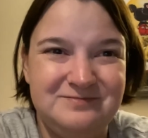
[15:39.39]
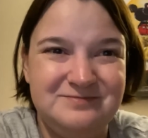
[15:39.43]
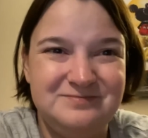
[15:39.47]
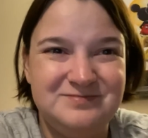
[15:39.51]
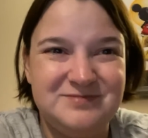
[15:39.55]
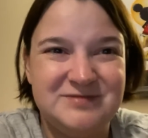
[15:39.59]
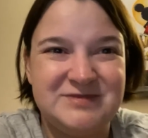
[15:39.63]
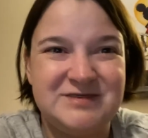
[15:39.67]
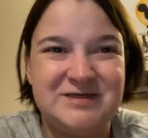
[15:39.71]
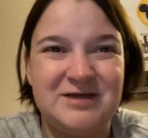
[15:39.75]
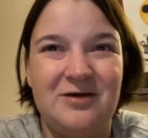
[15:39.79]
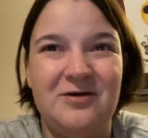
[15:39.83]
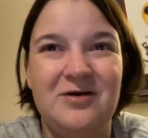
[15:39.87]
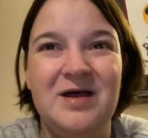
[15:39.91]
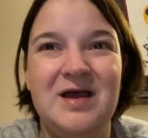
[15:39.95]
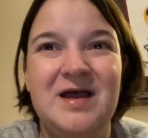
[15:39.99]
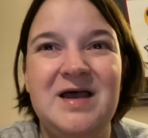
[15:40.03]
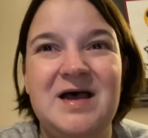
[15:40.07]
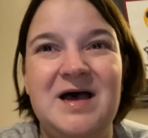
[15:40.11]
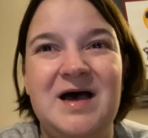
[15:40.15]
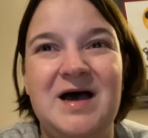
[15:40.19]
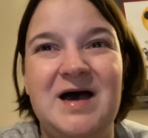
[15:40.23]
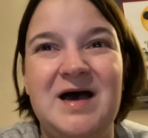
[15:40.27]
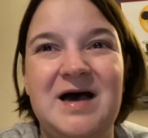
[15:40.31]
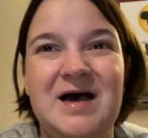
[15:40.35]
So
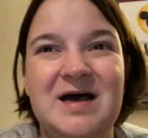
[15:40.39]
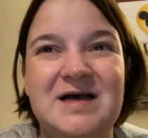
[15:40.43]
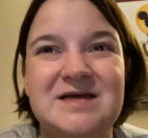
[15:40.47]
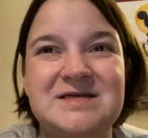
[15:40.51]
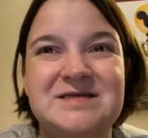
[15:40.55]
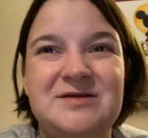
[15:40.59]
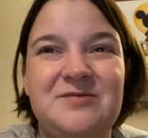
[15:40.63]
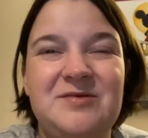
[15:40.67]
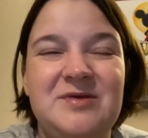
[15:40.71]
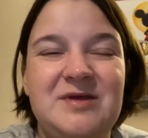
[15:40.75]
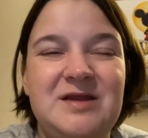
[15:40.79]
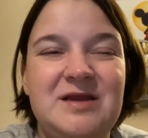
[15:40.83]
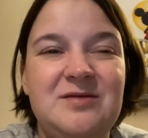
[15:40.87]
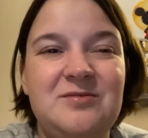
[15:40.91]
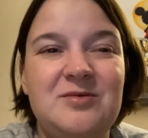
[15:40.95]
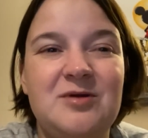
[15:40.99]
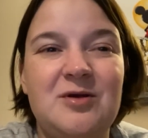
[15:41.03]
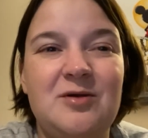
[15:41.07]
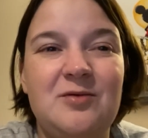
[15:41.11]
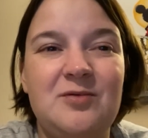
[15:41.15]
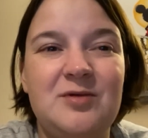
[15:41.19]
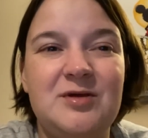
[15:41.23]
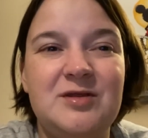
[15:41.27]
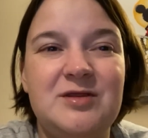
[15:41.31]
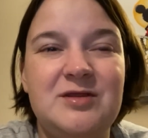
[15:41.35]
send me an email
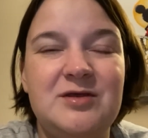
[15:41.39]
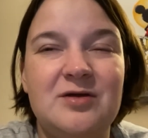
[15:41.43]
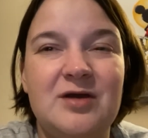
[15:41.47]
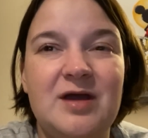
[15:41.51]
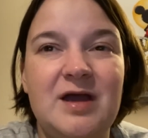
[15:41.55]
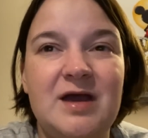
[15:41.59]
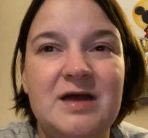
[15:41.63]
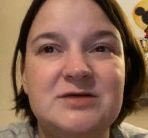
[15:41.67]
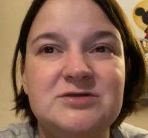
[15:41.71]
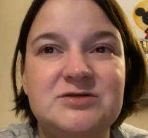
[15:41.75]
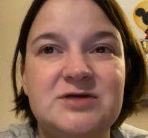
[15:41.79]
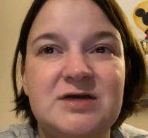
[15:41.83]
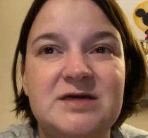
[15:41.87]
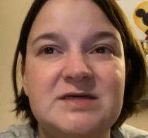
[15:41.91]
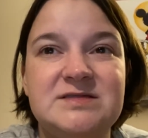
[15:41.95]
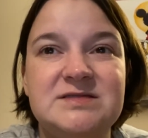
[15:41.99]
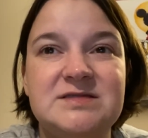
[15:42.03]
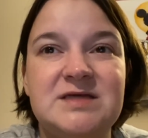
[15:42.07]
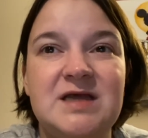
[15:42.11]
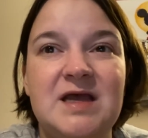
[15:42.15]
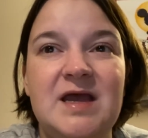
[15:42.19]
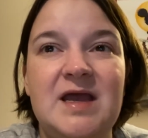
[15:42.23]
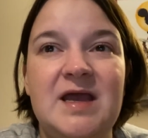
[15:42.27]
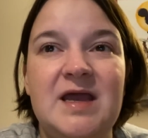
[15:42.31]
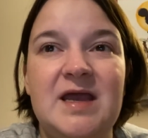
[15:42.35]
with your address,
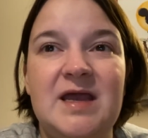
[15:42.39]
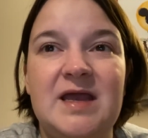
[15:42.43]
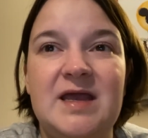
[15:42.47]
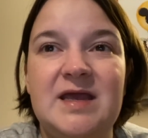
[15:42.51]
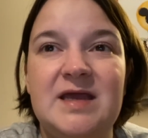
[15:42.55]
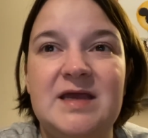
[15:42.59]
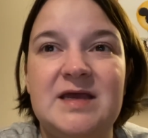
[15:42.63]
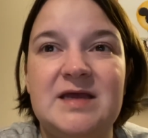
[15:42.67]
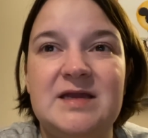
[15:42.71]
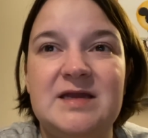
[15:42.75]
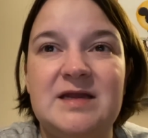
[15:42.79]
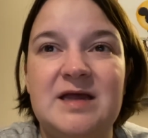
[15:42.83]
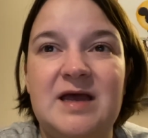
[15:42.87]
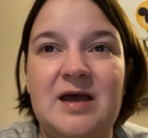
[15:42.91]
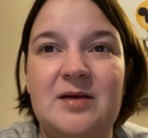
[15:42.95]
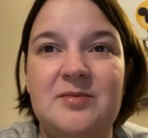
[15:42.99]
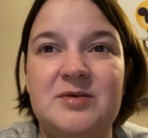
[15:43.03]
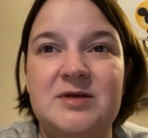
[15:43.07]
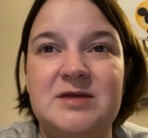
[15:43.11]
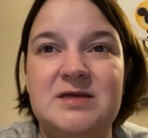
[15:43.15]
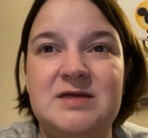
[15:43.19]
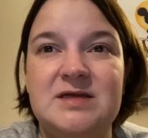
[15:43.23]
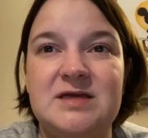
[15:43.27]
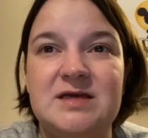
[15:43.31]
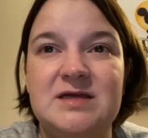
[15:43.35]
and
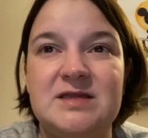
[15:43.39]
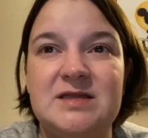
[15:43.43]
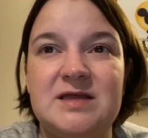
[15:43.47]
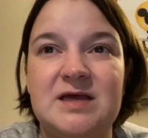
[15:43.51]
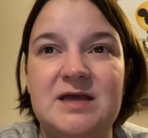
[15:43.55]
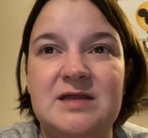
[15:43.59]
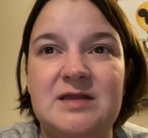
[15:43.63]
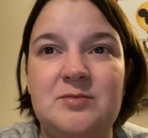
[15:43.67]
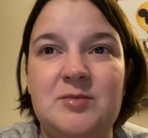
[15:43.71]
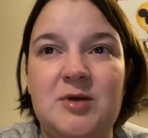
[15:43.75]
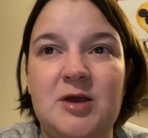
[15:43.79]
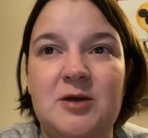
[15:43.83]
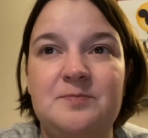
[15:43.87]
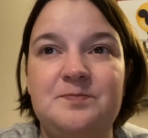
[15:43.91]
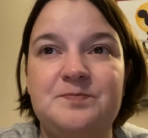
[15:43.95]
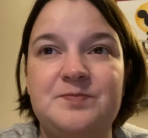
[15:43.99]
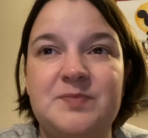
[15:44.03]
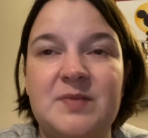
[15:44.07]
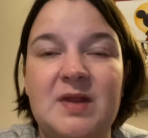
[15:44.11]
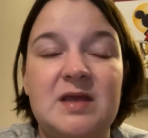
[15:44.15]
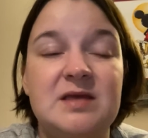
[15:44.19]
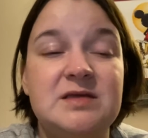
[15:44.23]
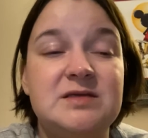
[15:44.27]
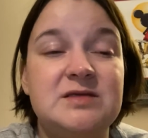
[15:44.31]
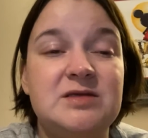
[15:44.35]
happy to get that in the mail.
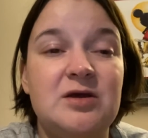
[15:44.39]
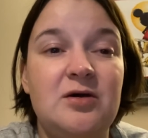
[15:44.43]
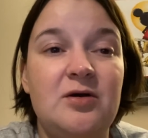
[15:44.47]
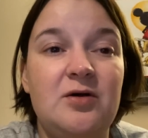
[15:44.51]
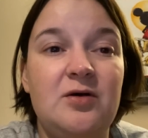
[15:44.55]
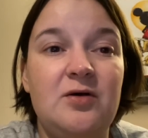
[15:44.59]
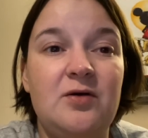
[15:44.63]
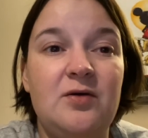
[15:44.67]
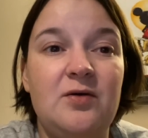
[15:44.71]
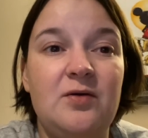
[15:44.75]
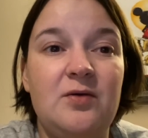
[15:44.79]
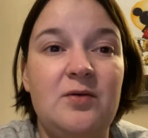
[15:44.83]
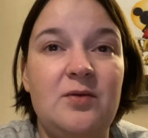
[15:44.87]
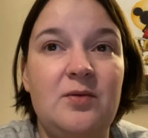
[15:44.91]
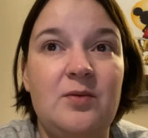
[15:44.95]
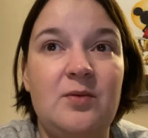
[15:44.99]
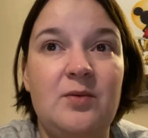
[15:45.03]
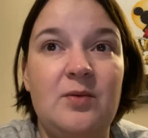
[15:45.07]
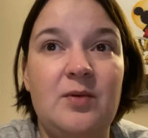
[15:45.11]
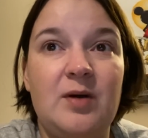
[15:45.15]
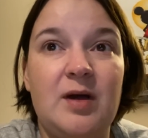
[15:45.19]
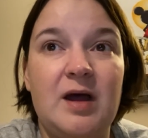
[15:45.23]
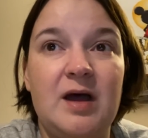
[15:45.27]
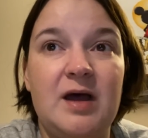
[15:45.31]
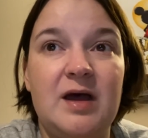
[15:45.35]
So
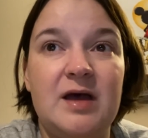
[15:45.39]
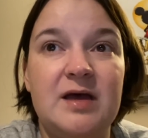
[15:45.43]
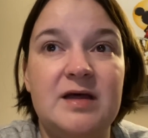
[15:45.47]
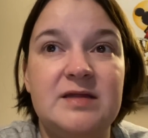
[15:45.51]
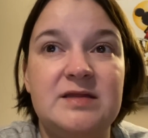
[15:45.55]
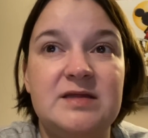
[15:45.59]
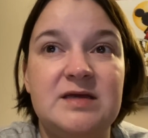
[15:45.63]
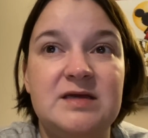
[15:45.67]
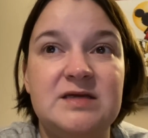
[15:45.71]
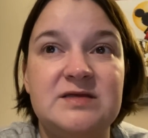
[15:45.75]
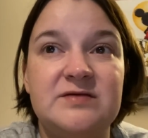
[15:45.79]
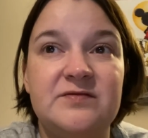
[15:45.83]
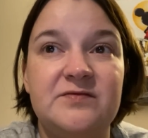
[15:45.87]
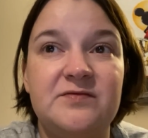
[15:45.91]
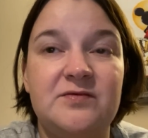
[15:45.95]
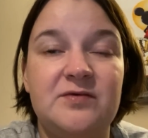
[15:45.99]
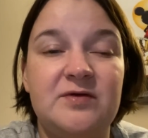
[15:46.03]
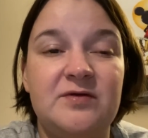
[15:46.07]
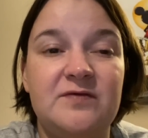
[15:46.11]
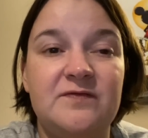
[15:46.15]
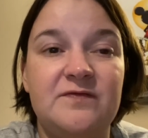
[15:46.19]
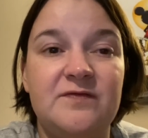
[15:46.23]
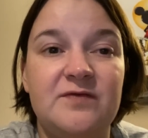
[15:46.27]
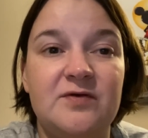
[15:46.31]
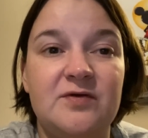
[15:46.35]
thanks
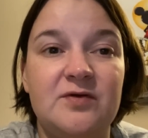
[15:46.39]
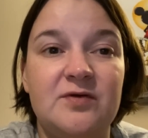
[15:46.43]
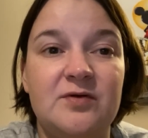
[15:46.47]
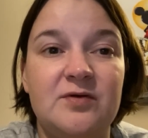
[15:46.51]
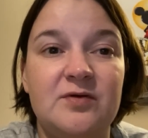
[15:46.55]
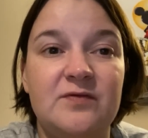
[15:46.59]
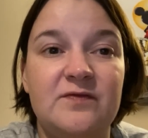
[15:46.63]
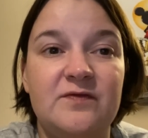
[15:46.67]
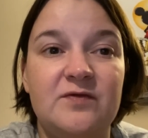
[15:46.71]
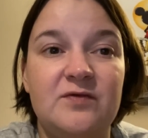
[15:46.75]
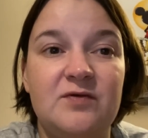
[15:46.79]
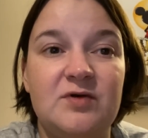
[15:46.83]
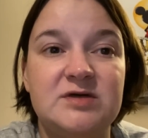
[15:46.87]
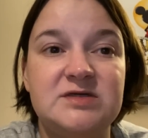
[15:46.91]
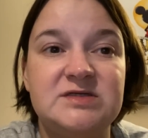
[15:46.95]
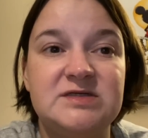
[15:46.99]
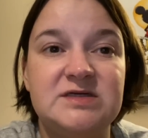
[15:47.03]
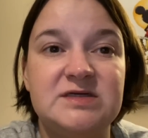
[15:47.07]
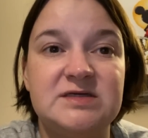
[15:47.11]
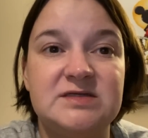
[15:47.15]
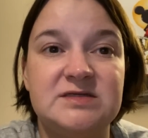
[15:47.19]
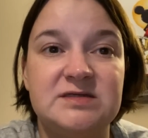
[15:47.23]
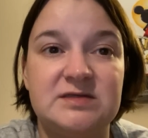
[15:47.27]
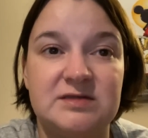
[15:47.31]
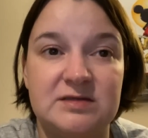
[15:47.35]
everyone for watching
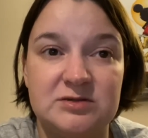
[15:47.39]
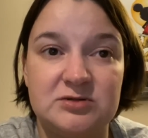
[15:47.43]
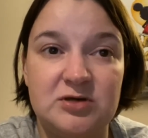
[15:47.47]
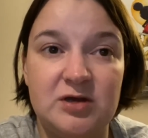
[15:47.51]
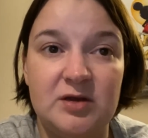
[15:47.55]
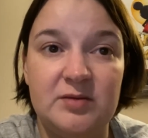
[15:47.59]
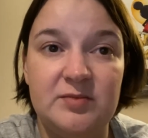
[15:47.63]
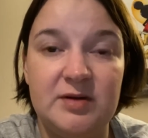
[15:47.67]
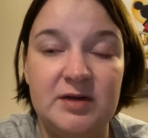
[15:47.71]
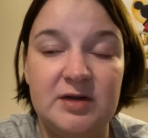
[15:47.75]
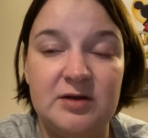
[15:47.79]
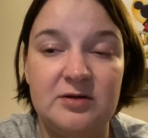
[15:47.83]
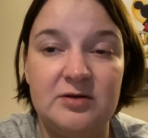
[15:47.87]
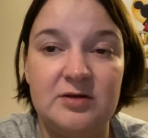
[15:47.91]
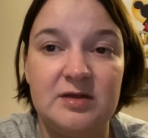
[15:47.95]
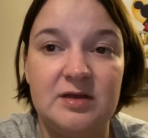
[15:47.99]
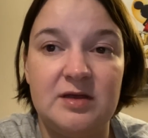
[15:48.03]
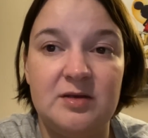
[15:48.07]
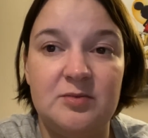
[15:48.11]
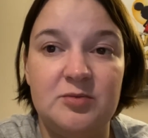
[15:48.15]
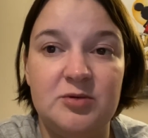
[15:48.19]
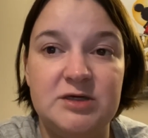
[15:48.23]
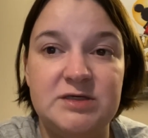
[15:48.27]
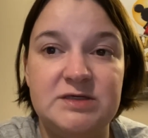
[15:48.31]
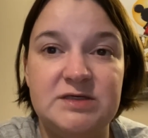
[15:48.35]
and subscribing. Greatly
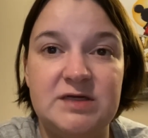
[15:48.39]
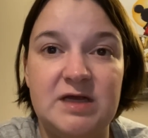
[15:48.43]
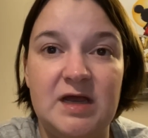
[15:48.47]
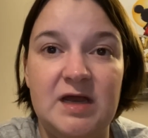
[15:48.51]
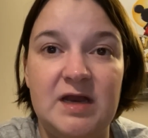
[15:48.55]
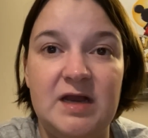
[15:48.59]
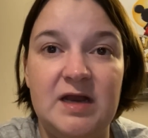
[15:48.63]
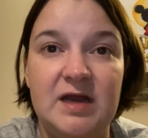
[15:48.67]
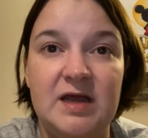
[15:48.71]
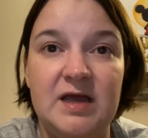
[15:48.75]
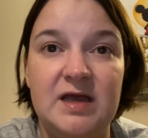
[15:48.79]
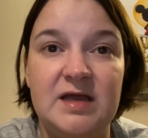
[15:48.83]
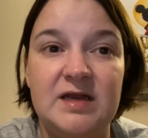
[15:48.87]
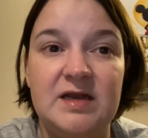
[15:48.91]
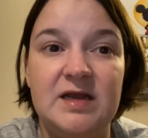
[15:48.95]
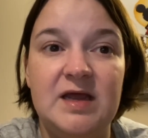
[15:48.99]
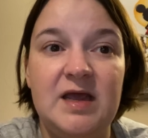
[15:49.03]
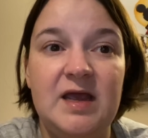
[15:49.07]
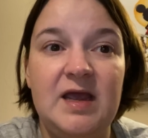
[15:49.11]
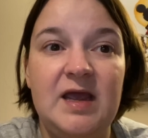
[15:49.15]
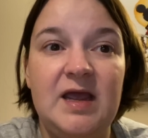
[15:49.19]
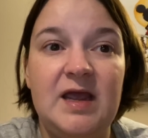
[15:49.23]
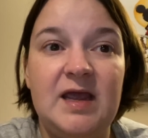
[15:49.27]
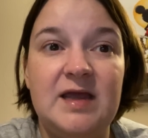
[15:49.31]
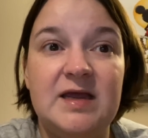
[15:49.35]
appreciate it,
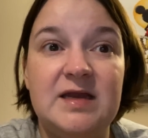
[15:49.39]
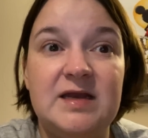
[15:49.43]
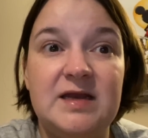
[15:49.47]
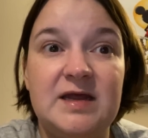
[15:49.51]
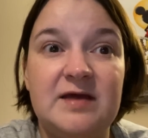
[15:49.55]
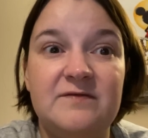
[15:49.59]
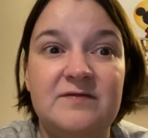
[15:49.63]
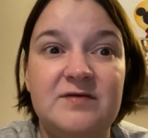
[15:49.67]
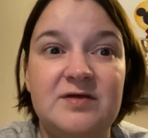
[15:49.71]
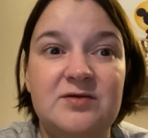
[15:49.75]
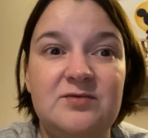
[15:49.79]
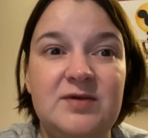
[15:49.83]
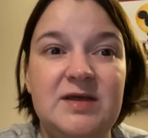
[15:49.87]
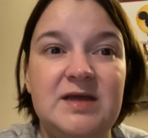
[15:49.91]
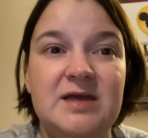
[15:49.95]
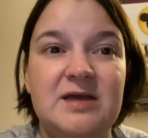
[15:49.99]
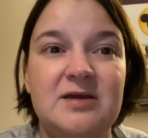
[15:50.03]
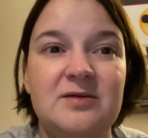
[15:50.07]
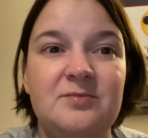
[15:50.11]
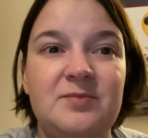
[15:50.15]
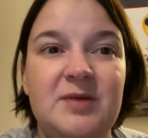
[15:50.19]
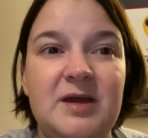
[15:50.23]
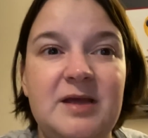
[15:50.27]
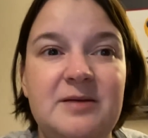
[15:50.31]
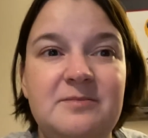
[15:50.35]
and have a good week.
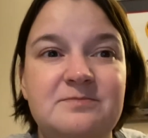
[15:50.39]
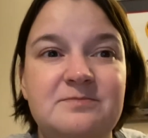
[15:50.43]
Bye.